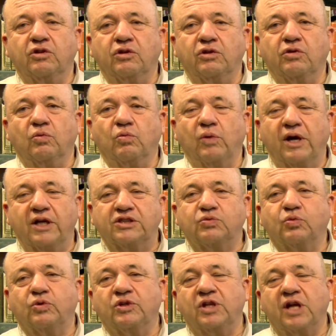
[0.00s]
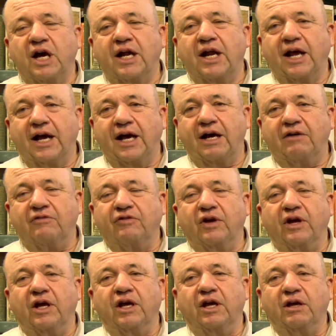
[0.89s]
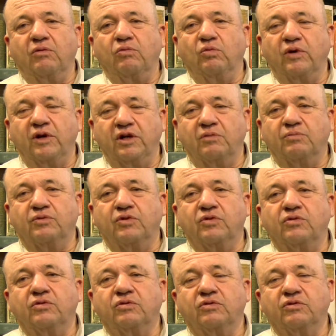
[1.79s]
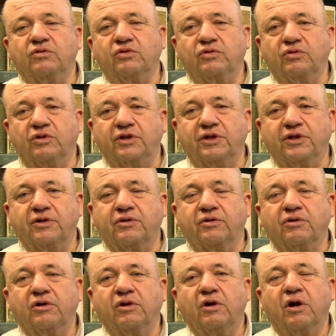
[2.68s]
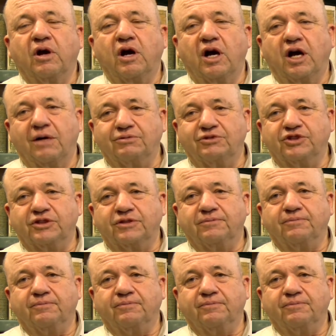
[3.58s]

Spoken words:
West would not have a winnable nuclear option.